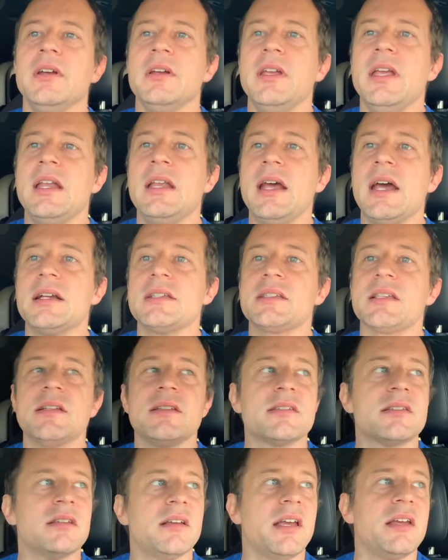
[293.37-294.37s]
in
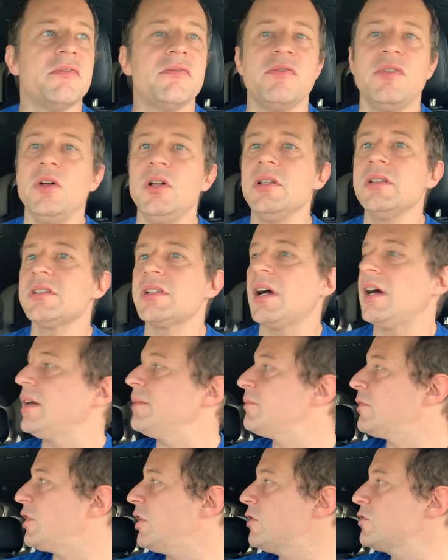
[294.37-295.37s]
essence, a
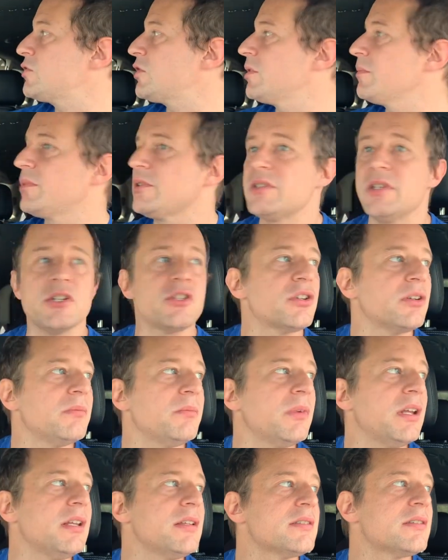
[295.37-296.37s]
full-time coaching position
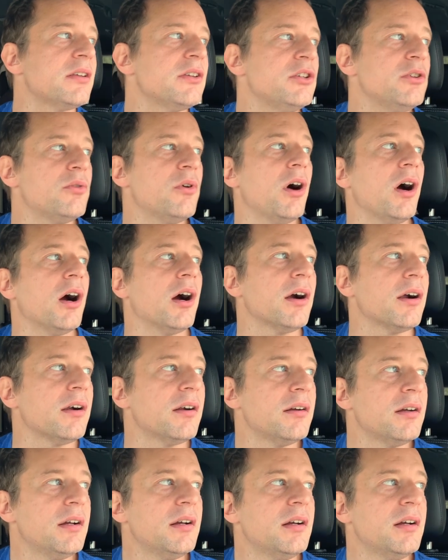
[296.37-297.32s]
means that you are